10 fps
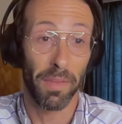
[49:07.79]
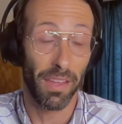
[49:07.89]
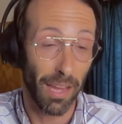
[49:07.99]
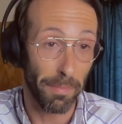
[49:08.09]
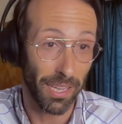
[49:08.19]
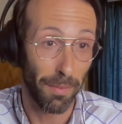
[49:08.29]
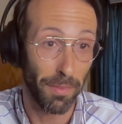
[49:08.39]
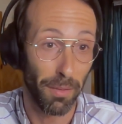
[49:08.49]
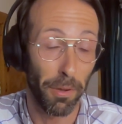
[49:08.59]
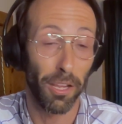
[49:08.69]
And that became
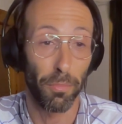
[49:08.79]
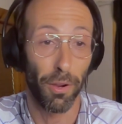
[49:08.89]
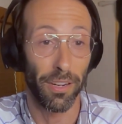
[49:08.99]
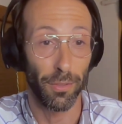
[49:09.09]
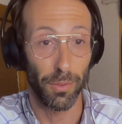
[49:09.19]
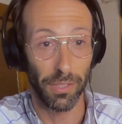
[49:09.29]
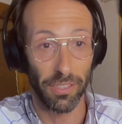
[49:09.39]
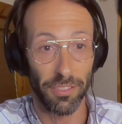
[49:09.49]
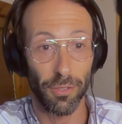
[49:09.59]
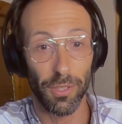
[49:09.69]
the Apollo product we
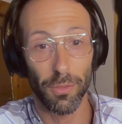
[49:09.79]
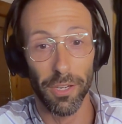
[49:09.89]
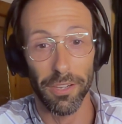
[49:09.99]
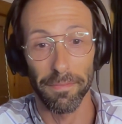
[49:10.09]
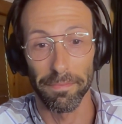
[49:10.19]
released in 2020.